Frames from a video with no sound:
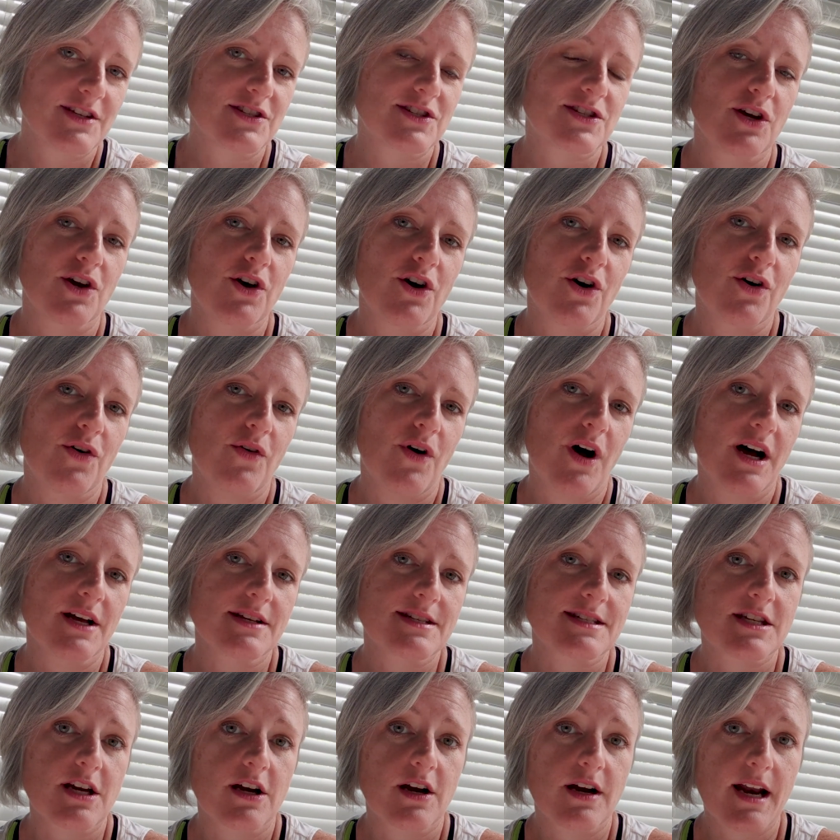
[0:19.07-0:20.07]
So
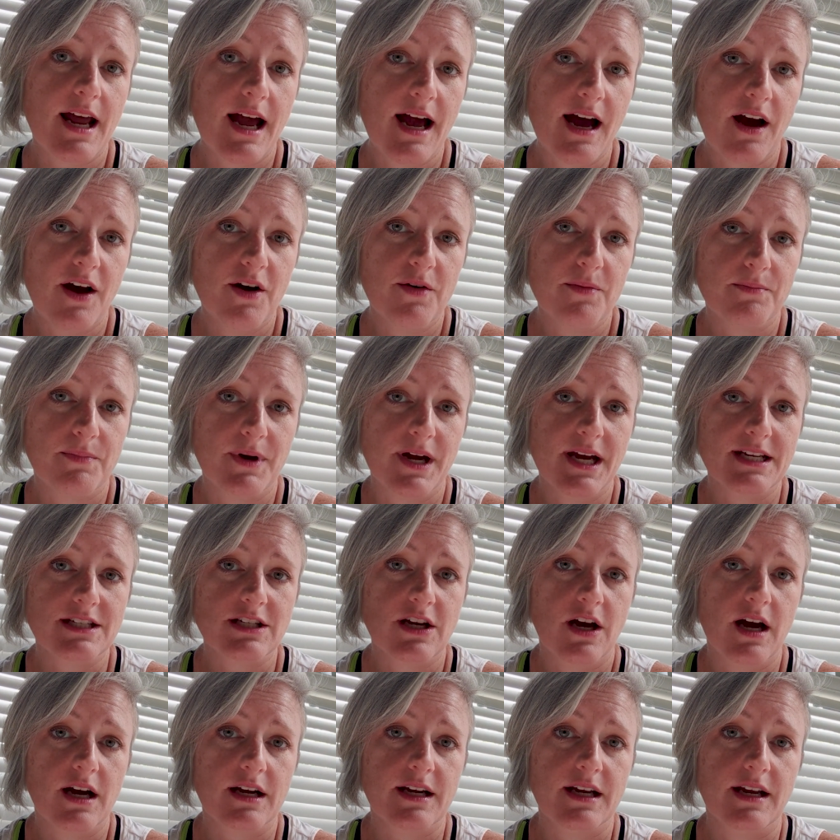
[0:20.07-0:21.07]
I'll start out by
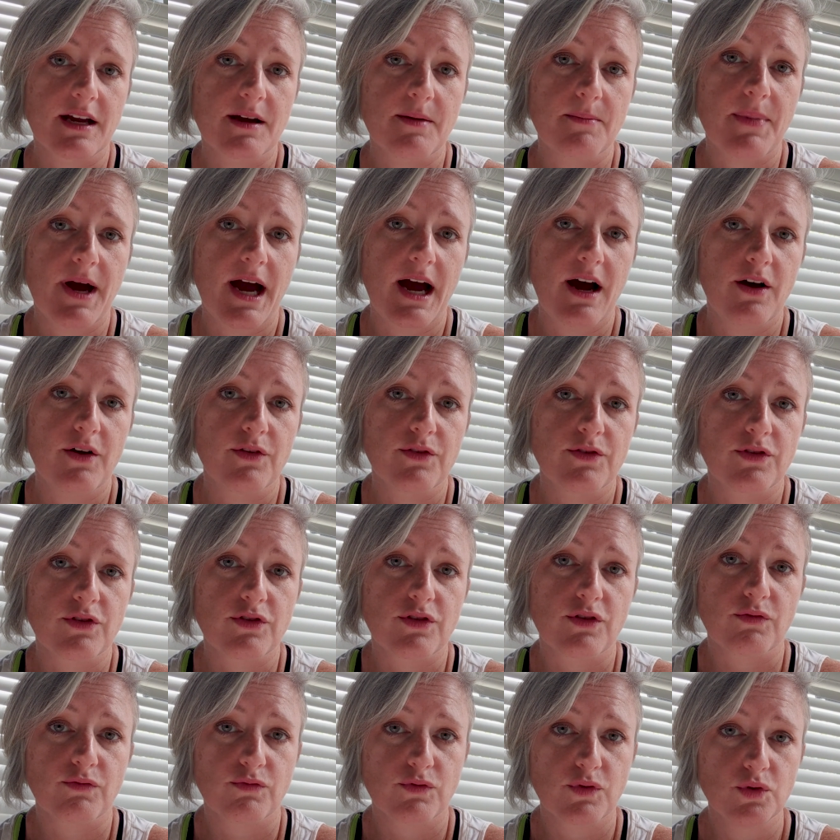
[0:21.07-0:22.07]
talking
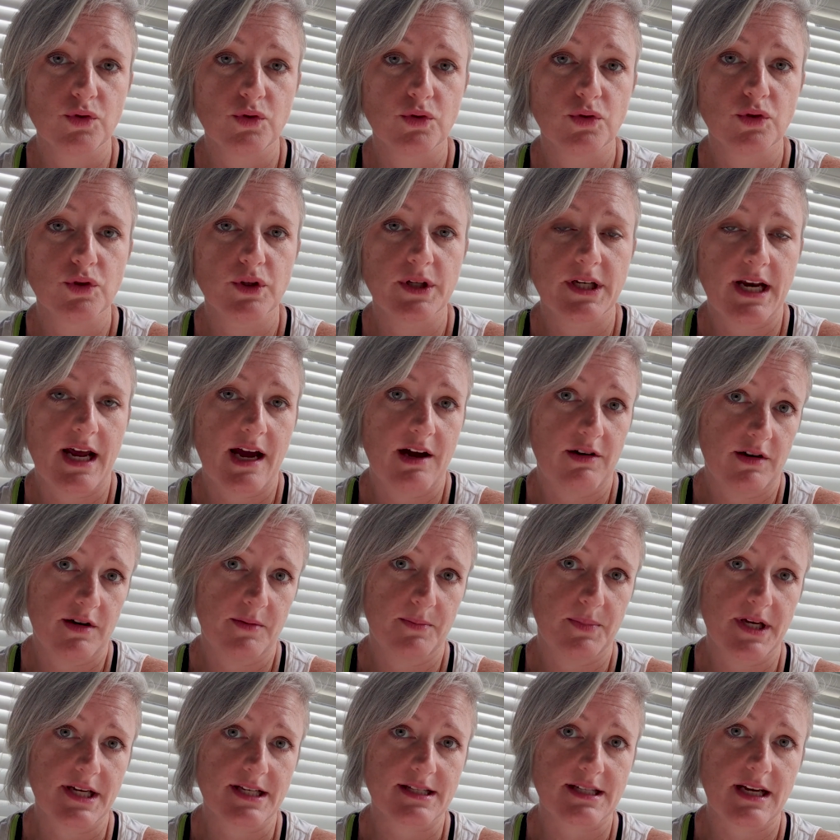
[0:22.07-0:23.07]
about the rule and how it
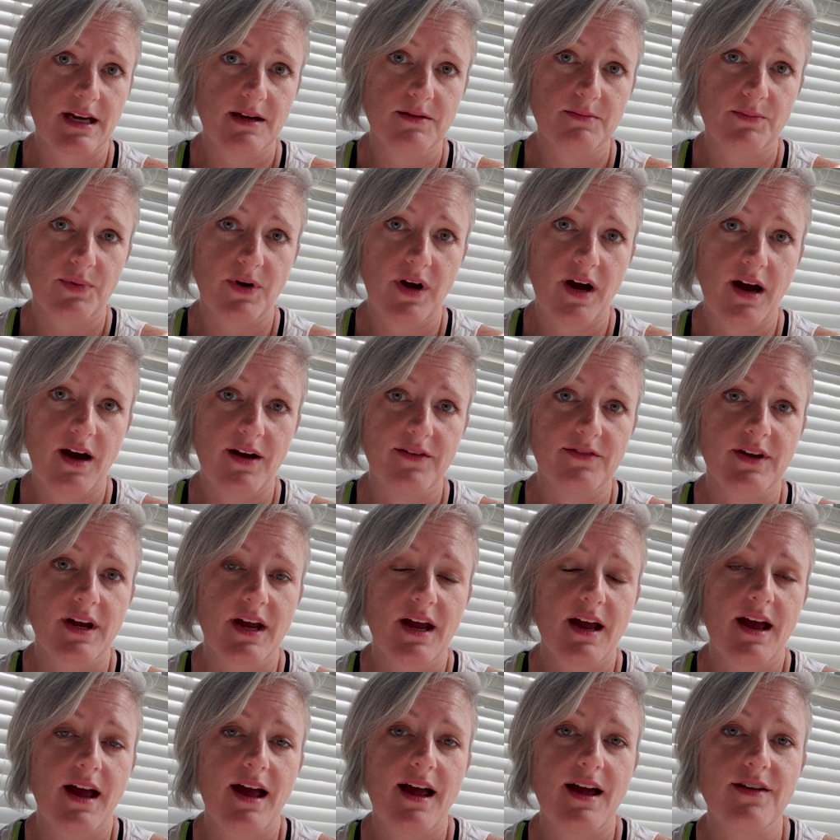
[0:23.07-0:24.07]
applies to improv,
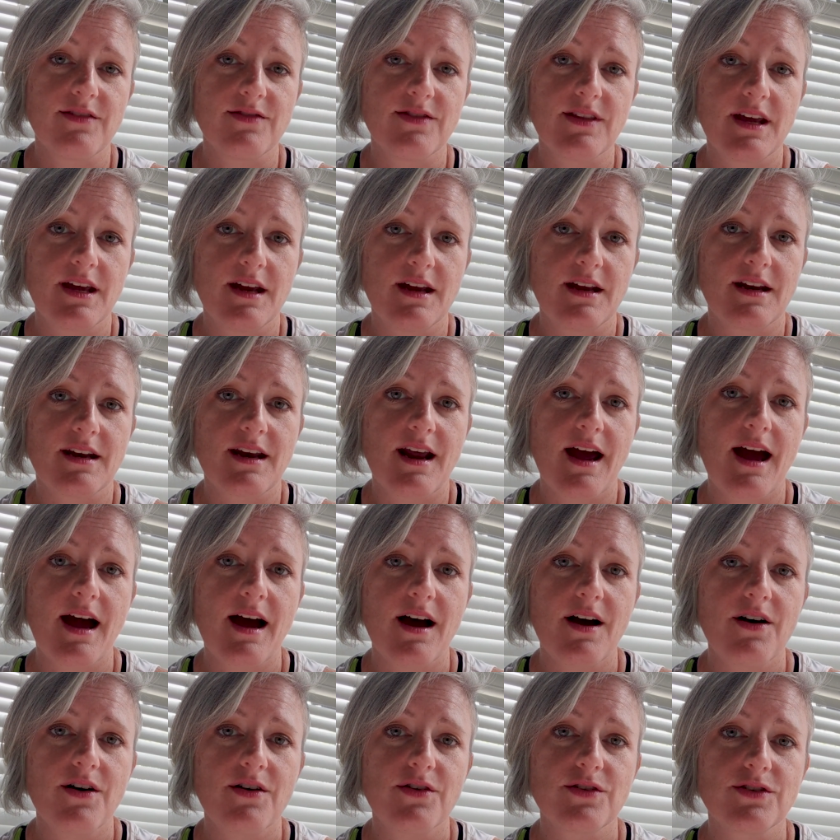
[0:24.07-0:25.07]
and then
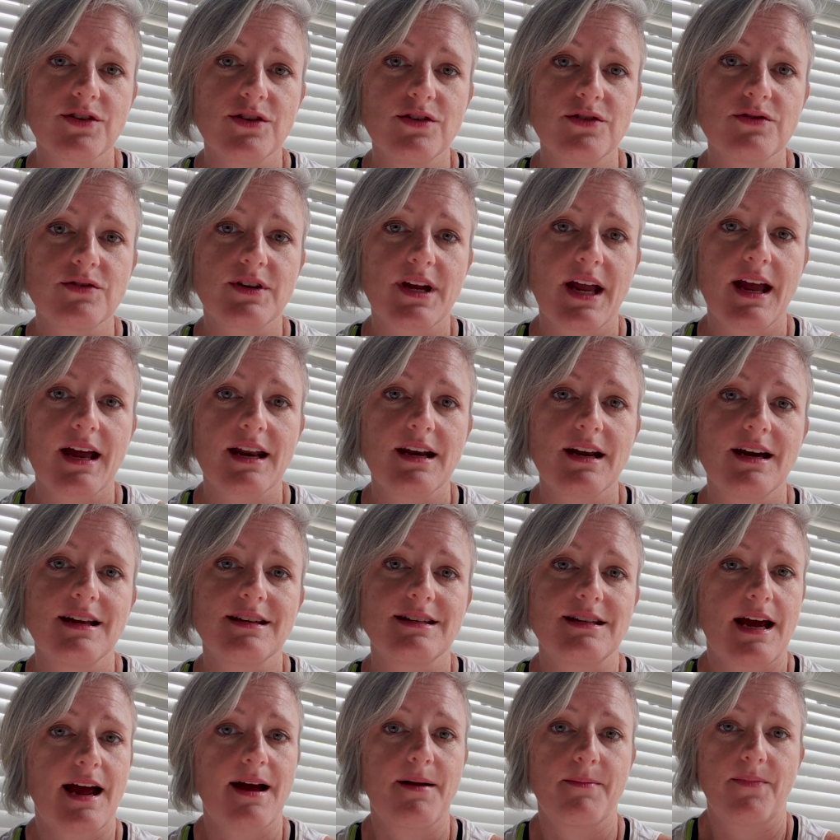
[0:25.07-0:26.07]
how you can
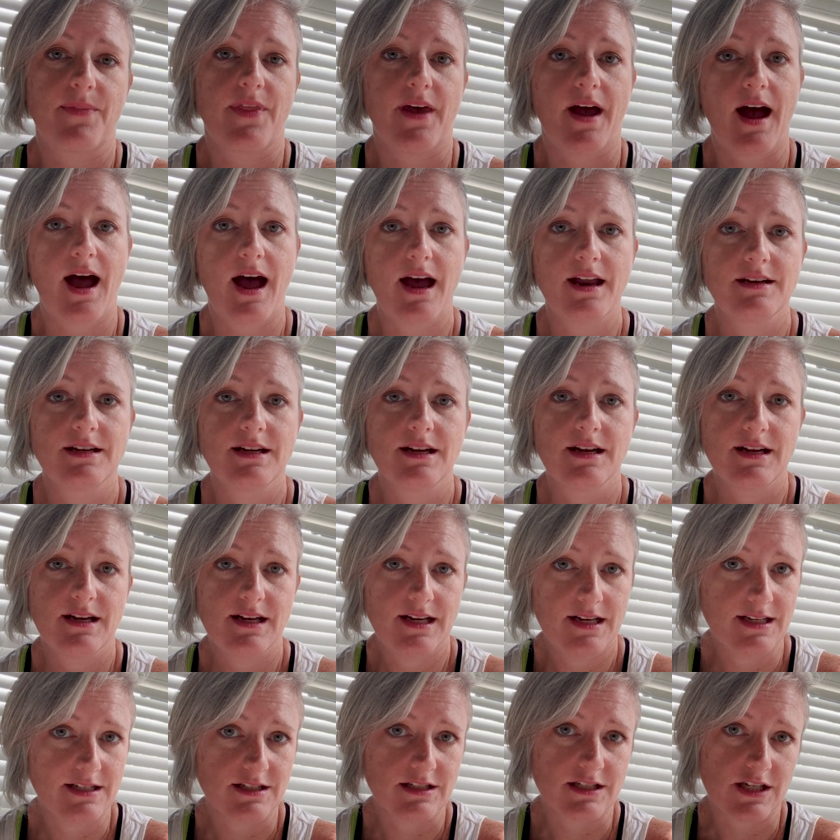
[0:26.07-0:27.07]
adapt that
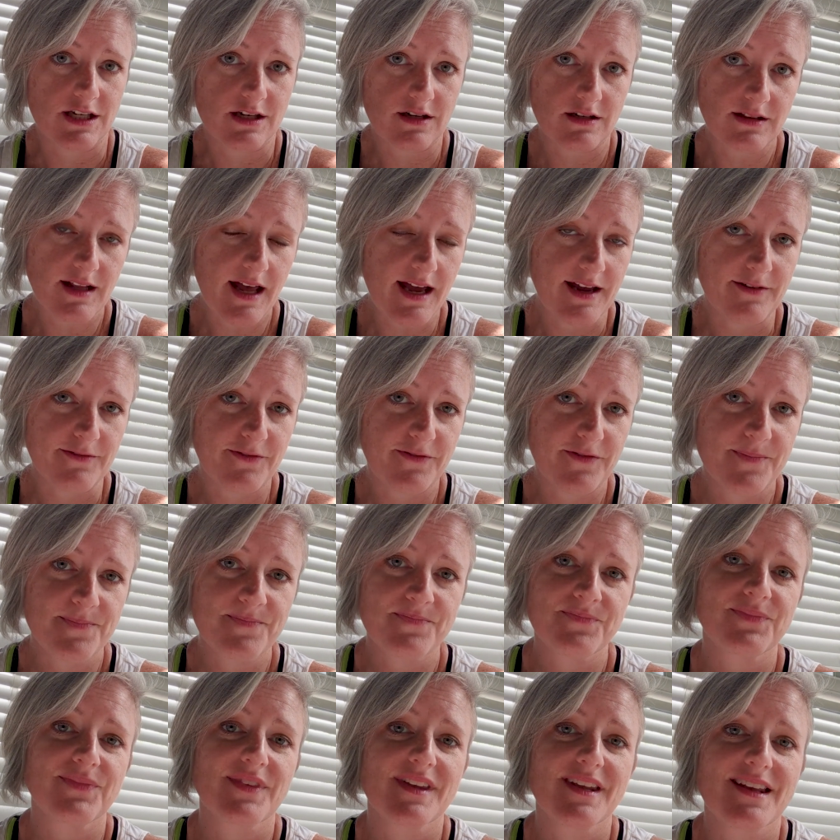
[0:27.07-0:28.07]
into your life.
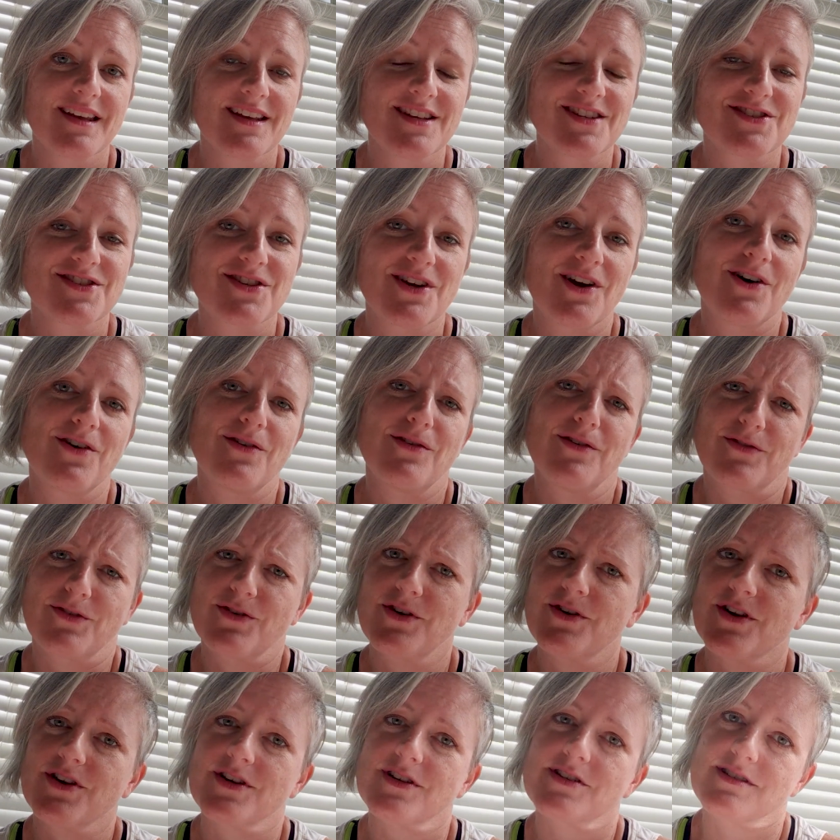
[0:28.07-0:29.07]
So, of
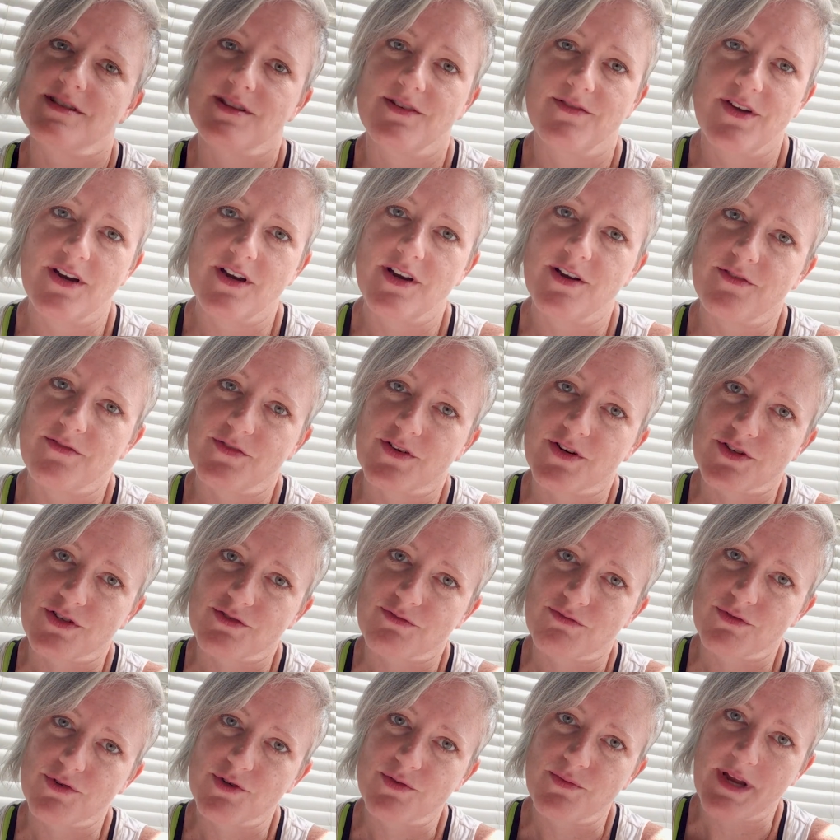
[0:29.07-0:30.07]
course, the very
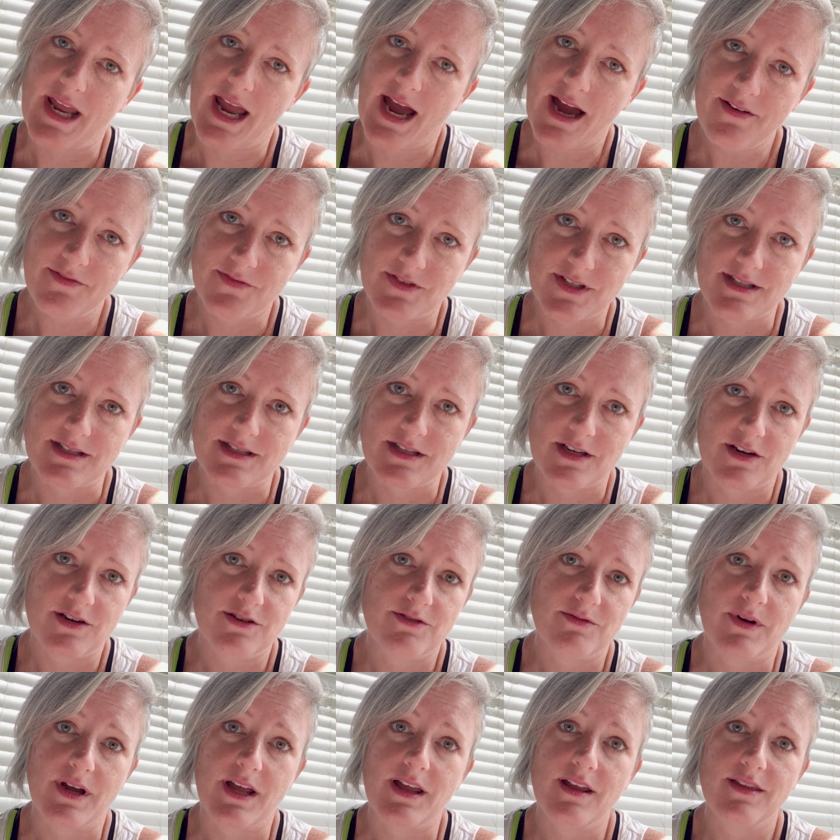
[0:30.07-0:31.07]
first rule we have to
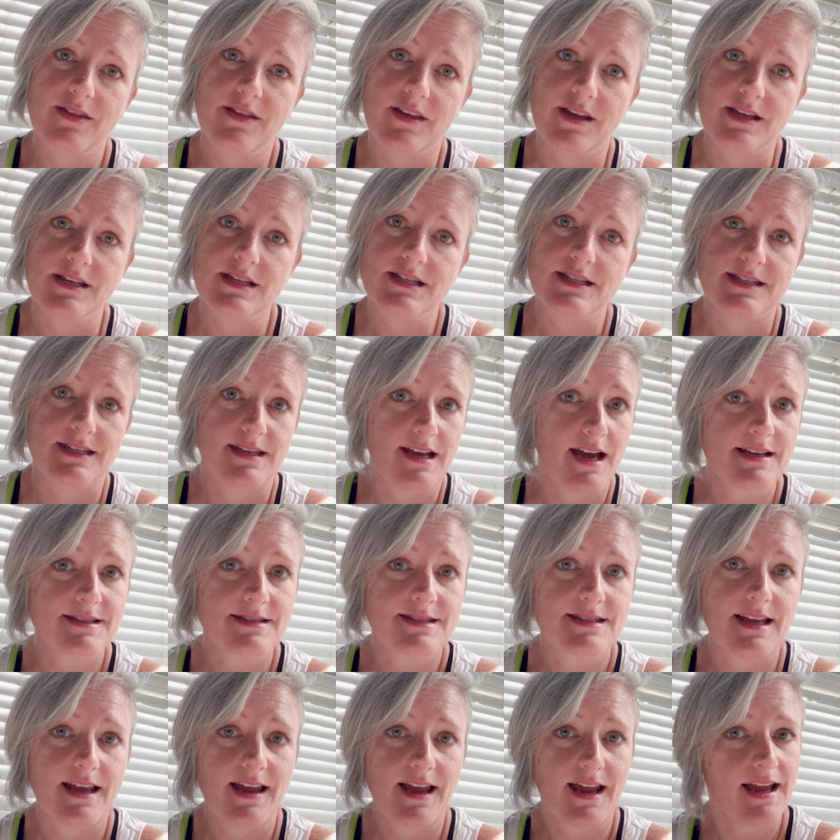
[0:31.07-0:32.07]
start with is
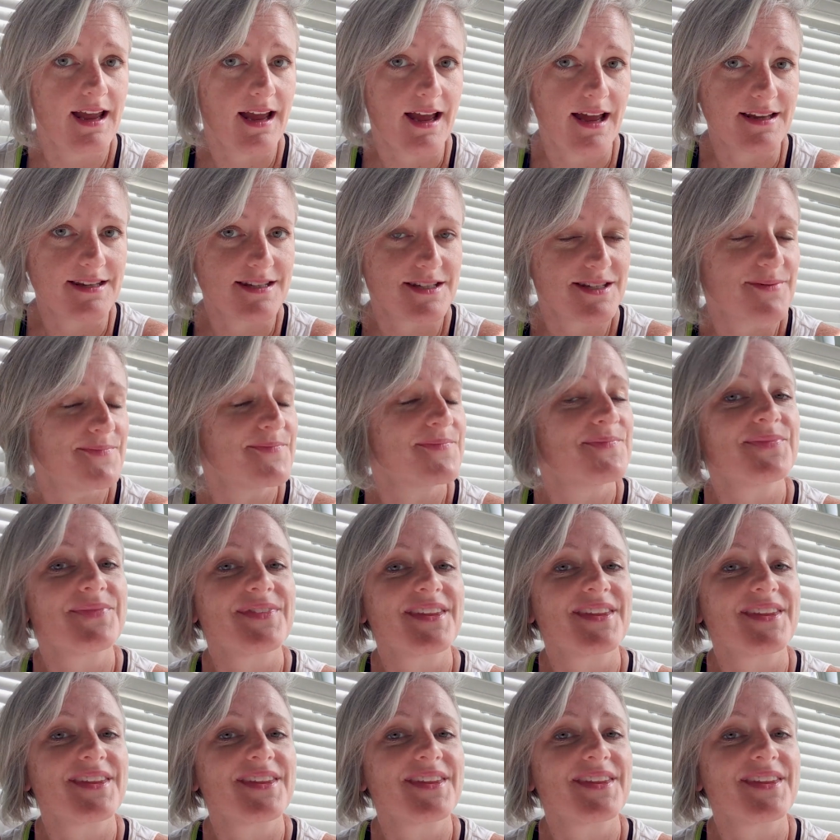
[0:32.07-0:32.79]
yes and.